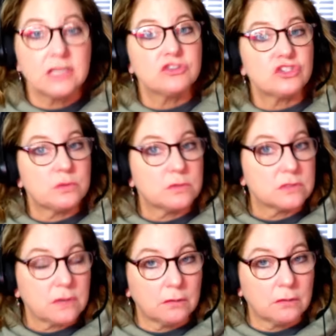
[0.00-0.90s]
She was
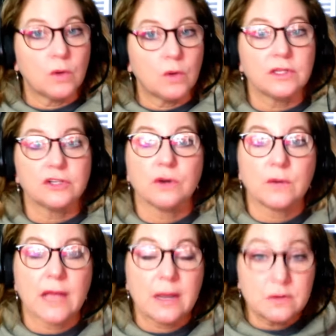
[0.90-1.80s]
alone at her
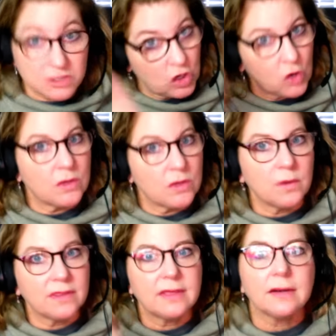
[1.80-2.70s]
own house, and Cody
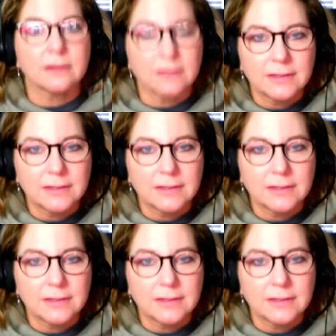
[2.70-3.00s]
went there.